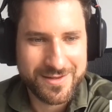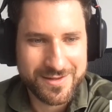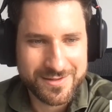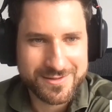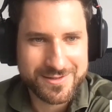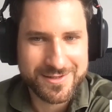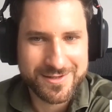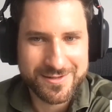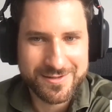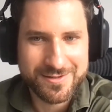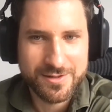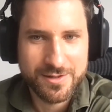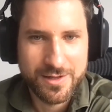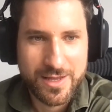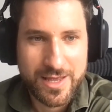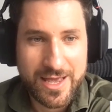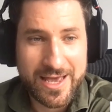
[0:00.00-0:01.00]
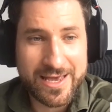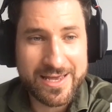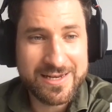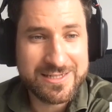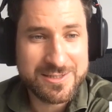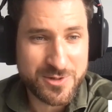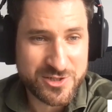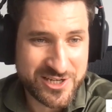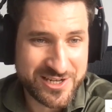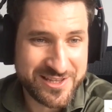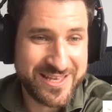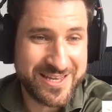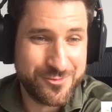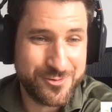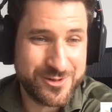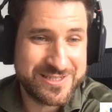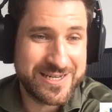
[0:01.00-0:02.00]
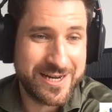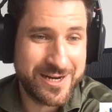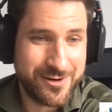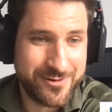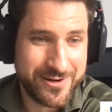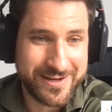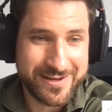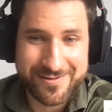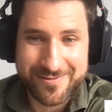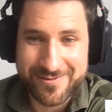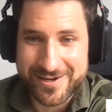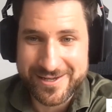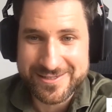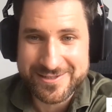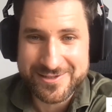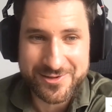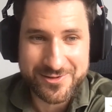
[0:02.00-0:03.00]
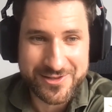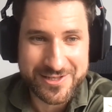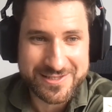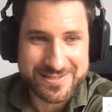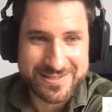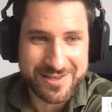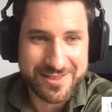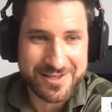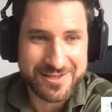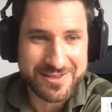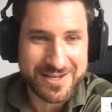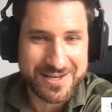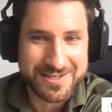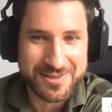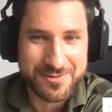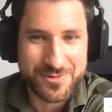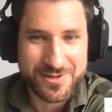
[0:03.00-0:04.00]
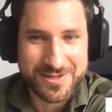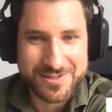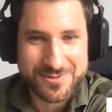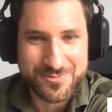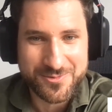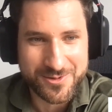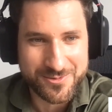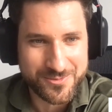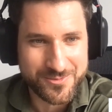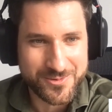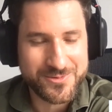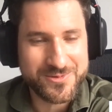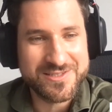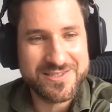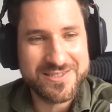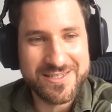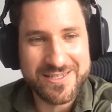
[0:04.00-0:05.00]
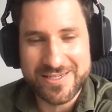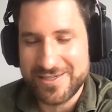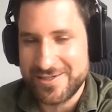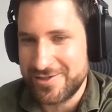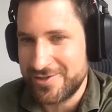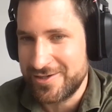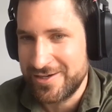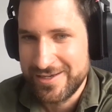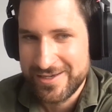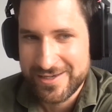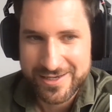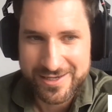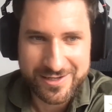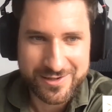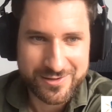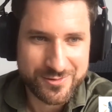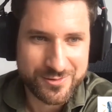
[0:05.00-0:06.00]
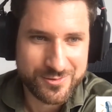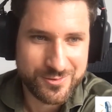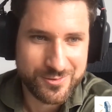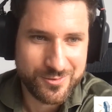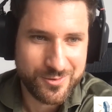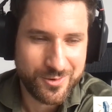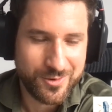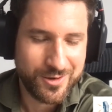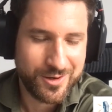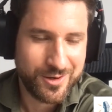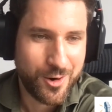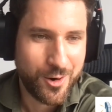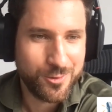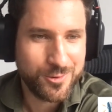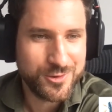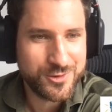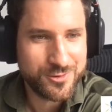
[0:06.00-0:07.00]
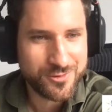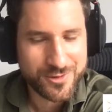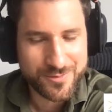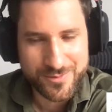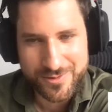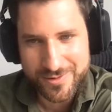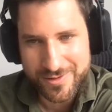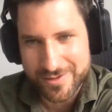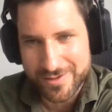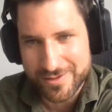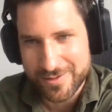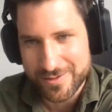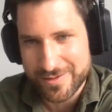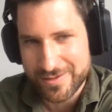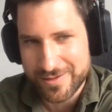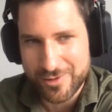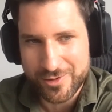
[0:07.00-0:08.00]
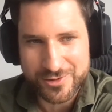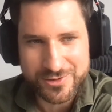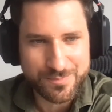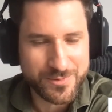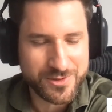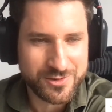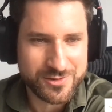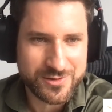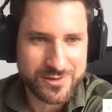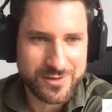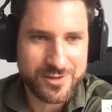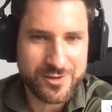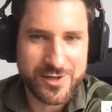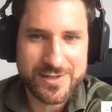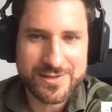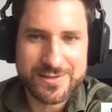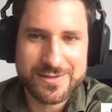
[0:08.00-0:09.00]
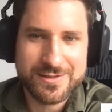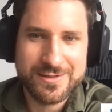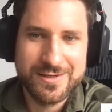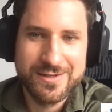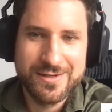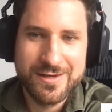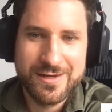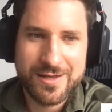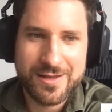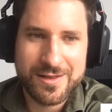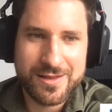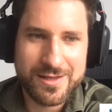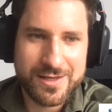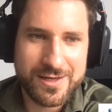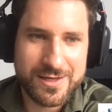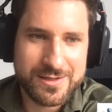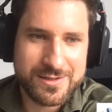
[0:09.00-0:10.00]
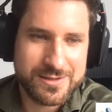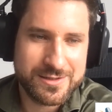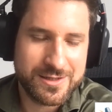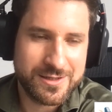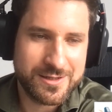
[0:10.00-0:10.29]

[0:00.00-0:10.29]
Exactly. And especially they're retiring, right? So that's, I think, like the biggest problem what we see here in whole Europe, but also in the US, that,